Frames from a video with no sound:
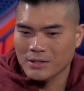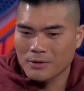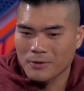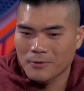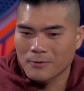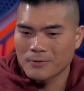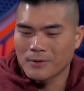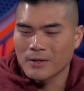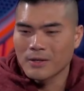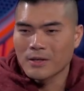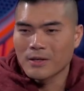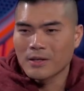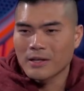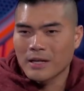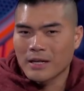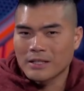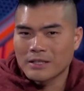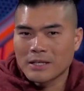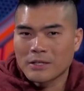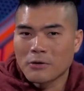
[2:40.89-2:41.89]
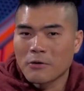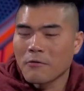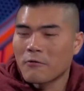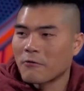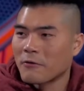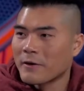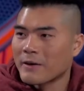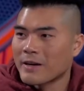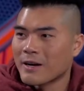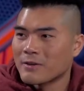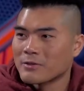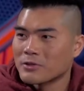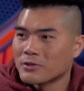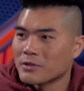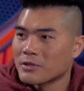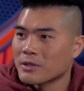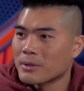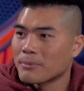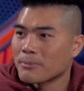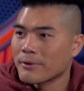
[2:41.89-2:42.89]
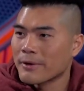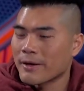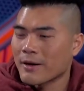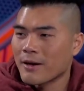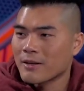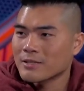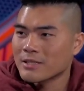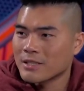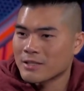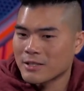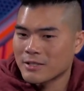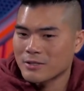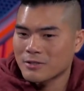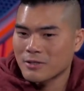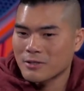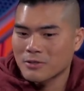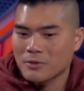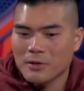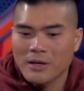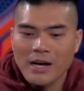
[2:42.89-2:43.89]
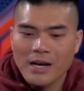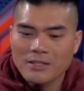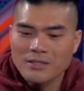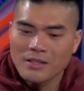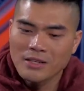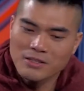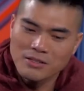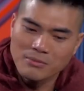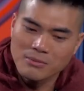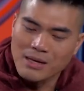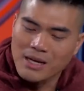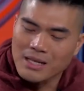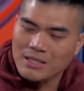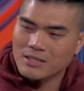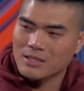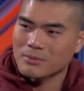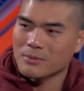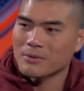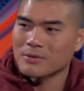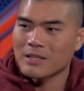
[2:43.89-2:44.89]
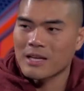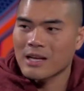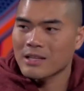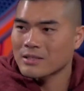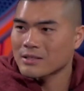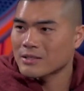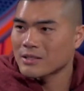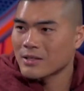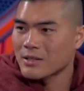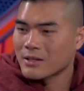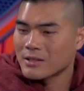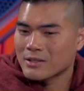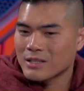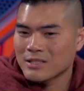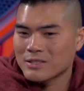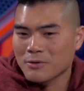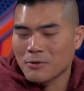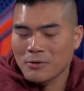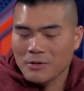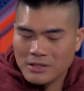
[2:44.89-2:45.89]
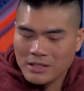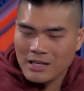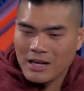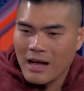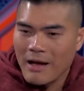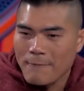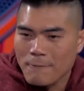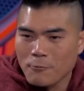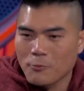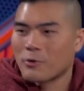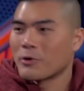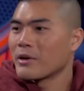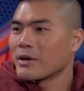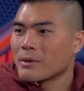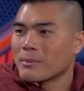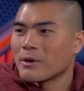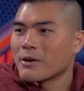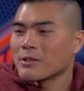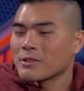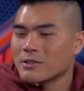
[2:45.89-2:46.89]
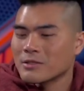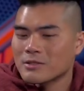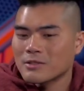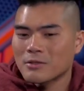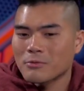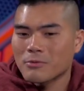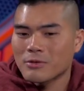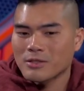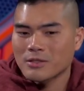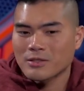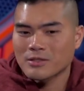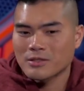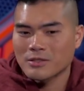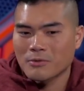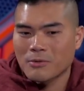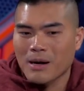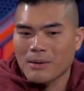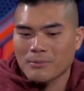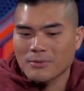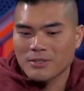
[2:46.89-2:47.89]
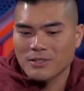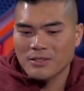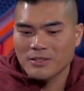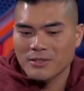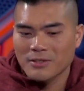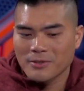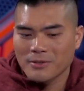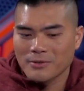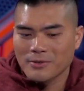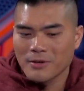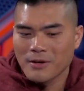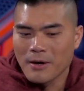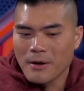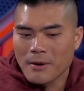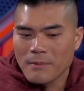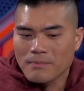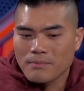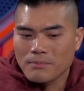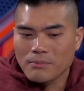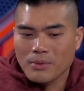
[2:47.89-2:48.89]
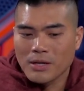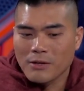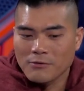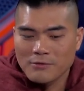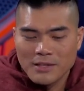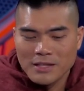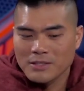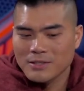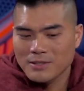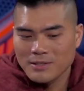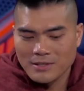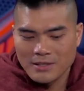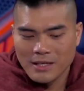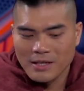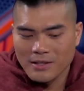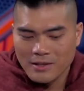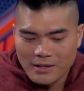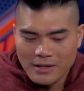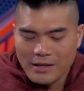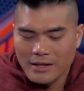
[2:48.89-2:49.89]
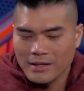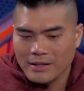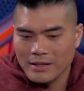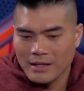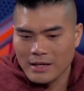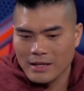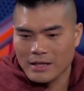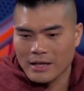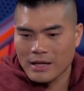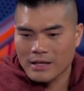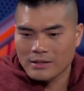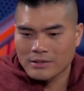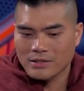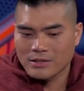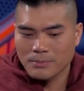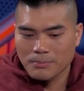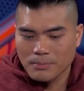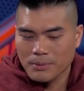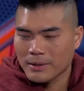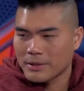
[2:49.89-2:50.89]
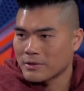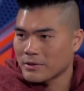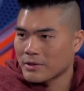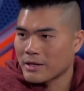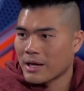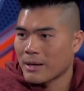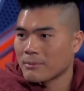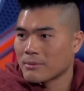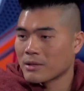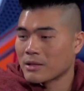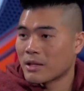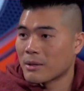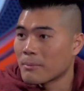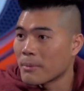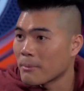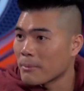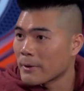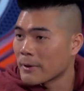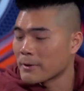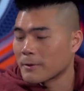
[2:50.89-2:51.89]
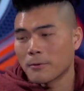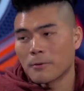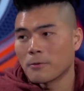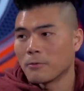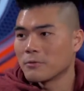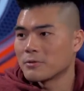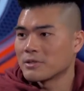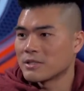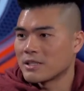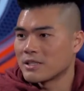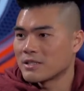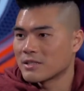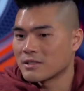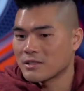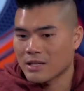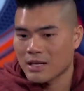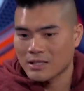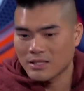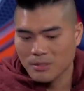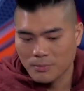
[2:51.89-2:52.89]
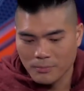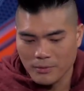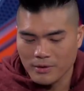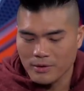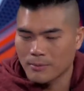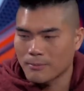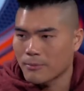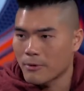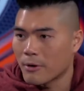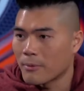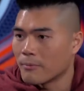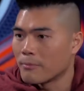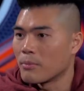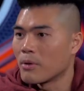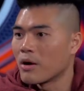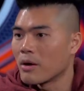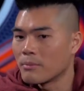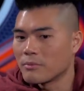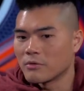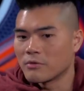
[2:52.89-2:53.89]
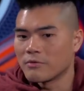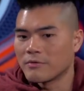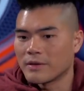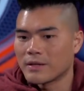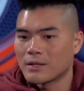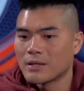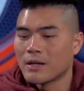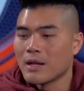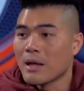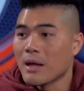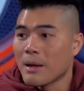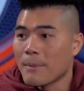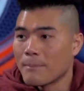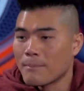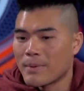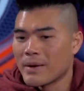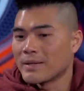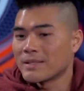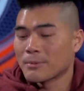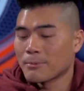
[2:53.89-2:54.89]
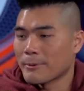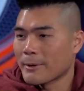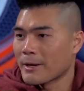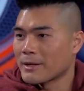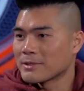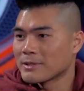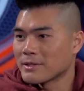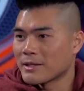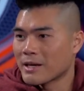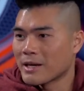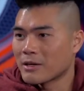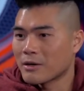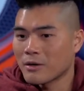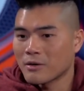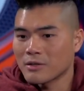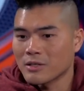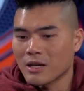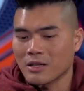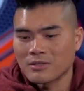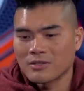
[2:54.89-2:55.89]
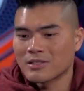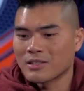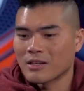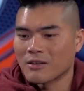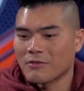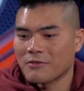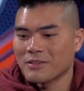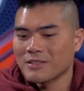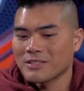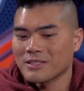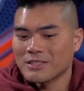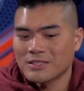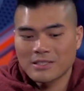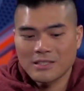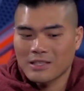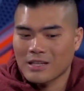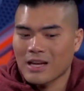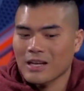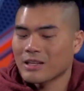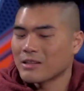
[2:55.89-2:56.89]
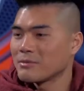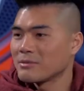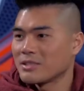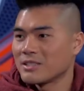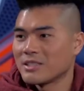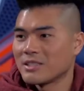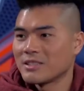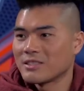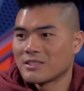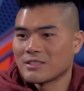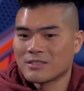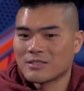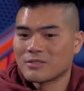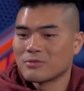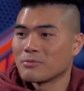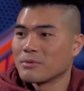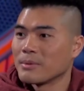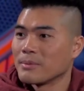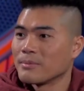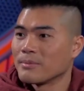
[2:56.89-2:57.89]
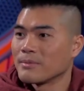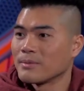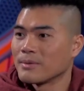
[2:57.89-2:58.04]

they don't and they don't freak out during the playoffs and they start doing isolation basketball, that's that's the only thing I'm worried about in terms of what the Raptors are gonna do. But if they just stay on lane and, and just play the game that they've been playing the whole season, that spread the ball ball movement, bench playing together, unselfish, I can see this as a sweep.